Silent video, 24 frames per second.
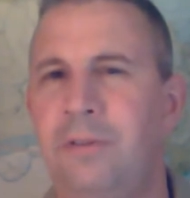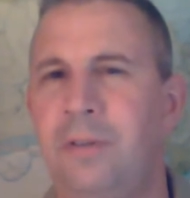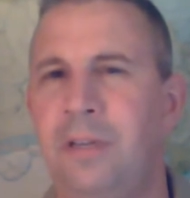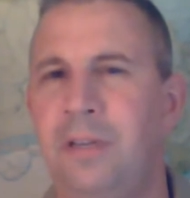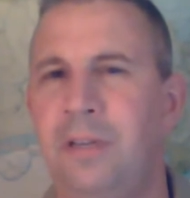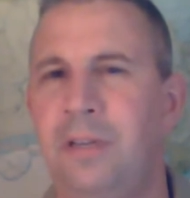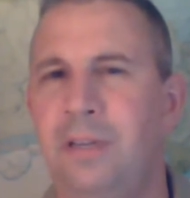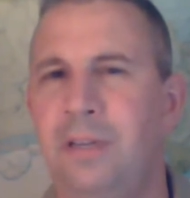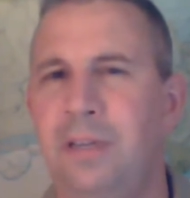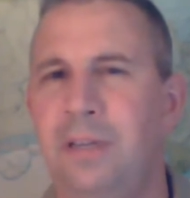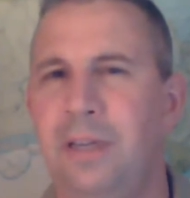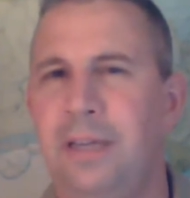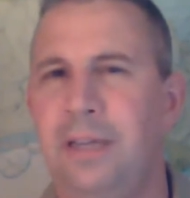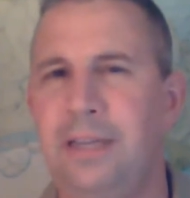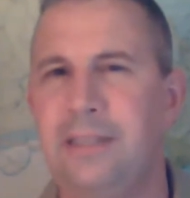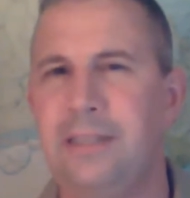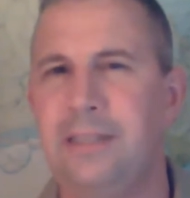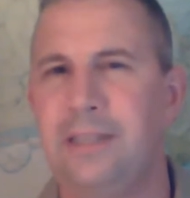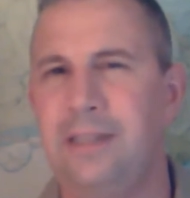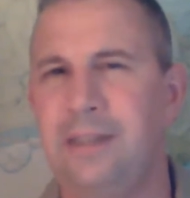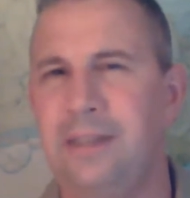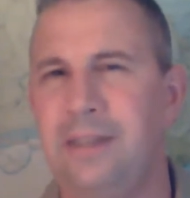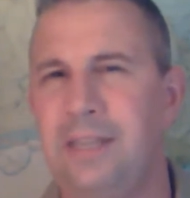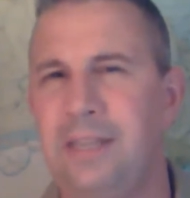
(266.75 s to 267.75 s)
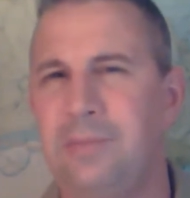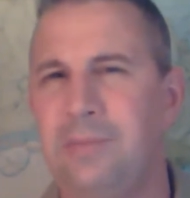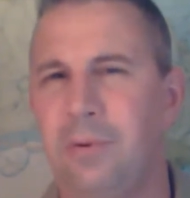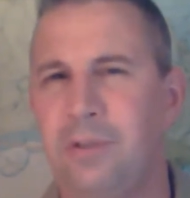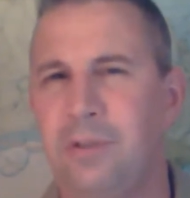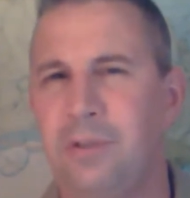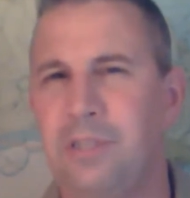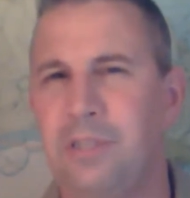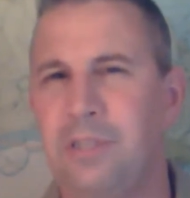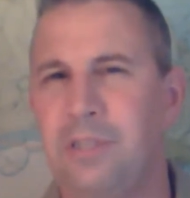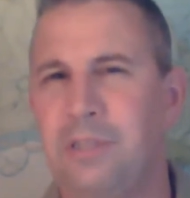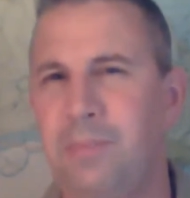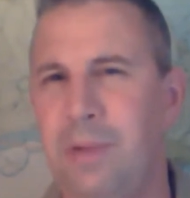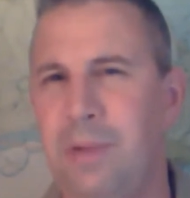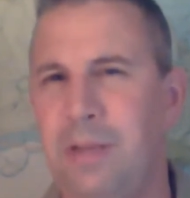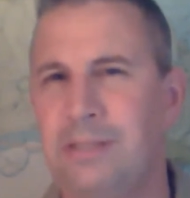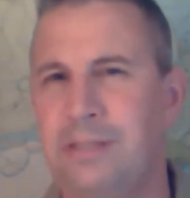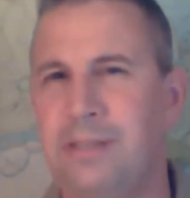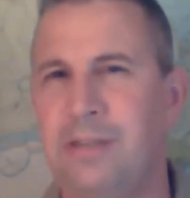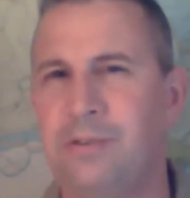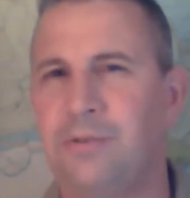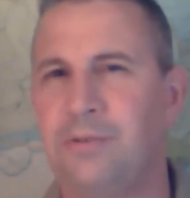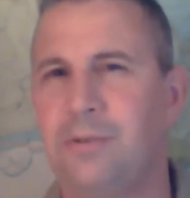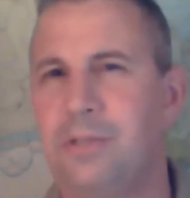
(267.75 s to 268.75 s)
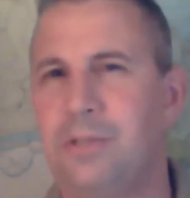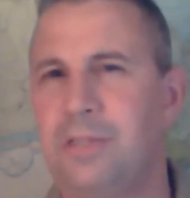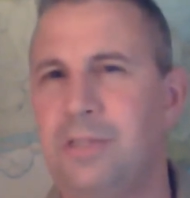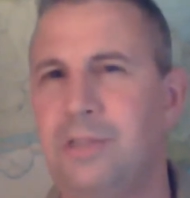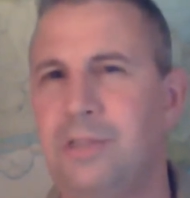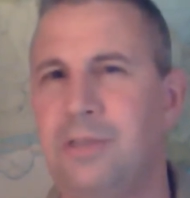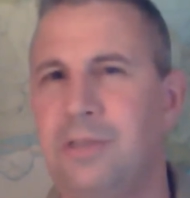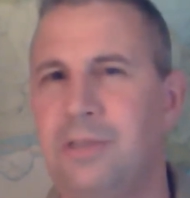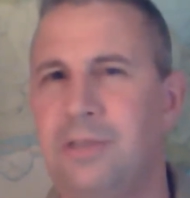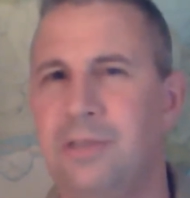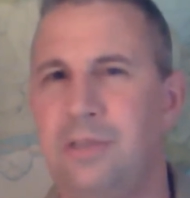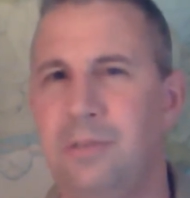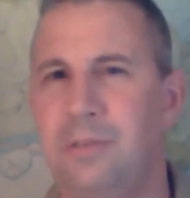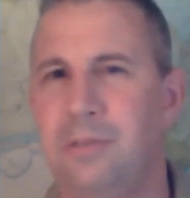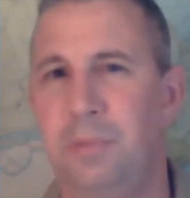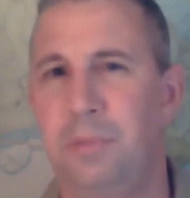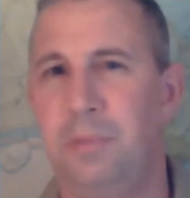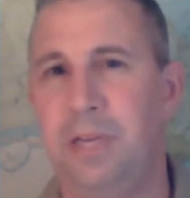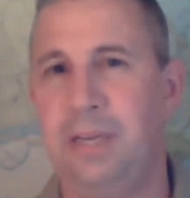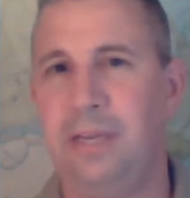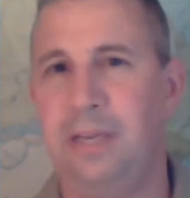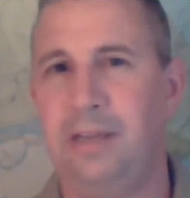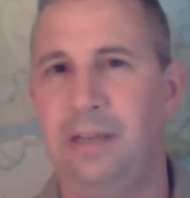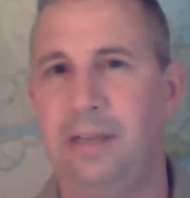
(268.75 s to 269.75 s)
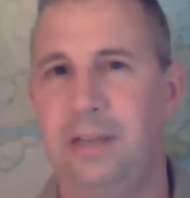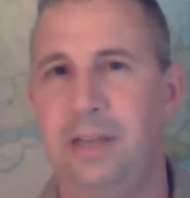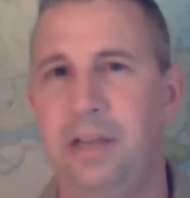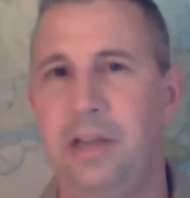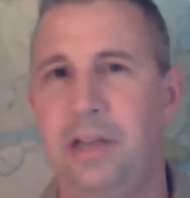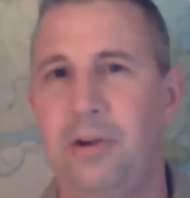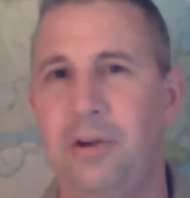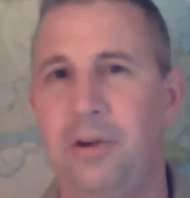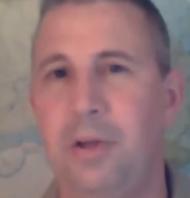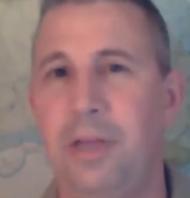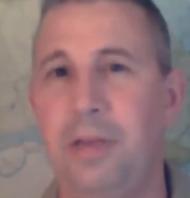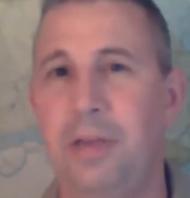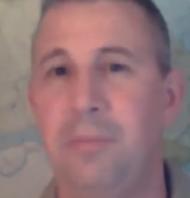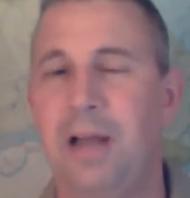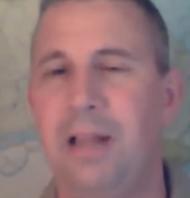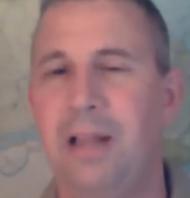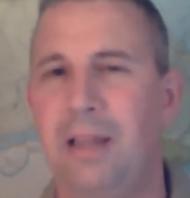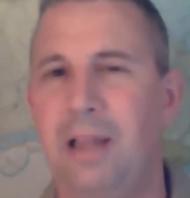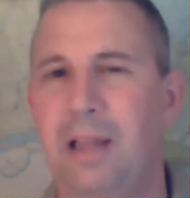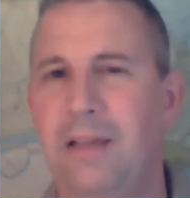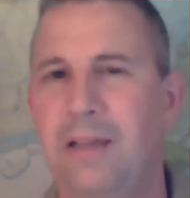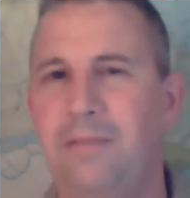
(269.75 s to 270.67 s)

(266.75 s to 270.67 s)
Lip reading: is it in this person's best interest to be, in my life?